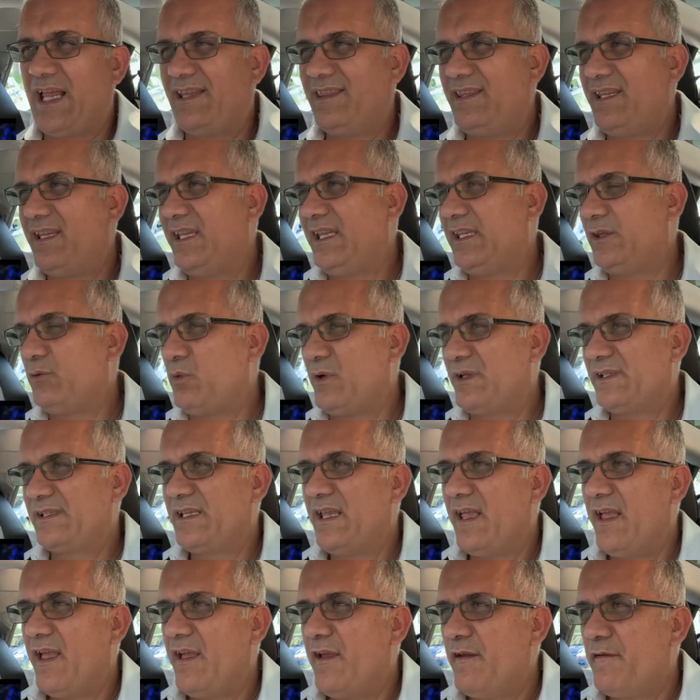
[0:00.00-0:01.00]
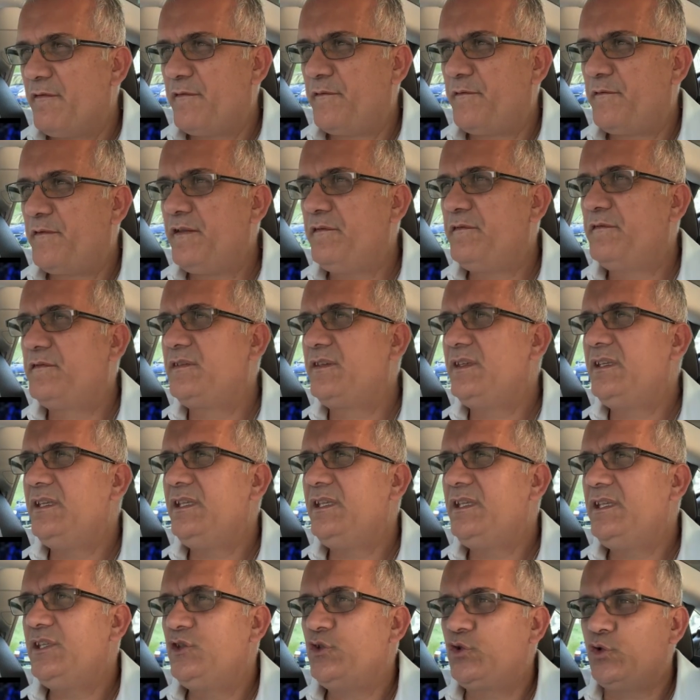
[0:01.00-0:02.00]
I think it was
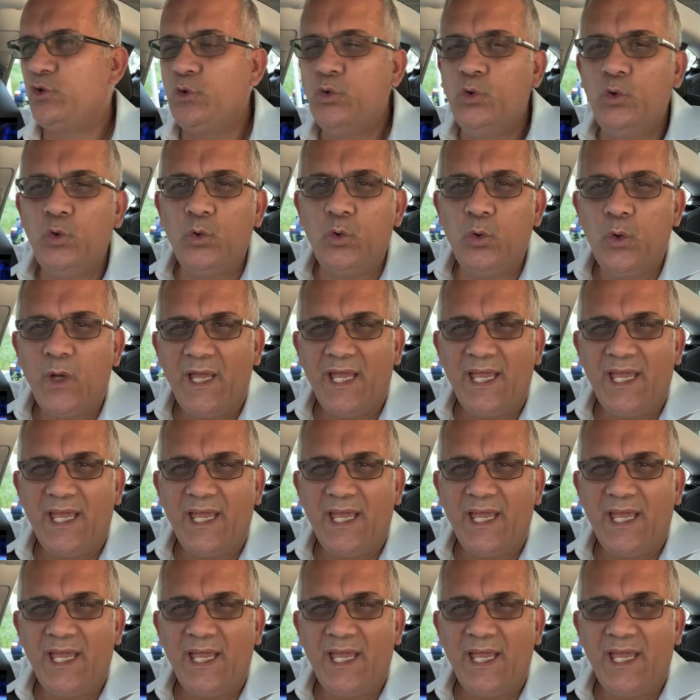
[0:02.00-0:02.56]
52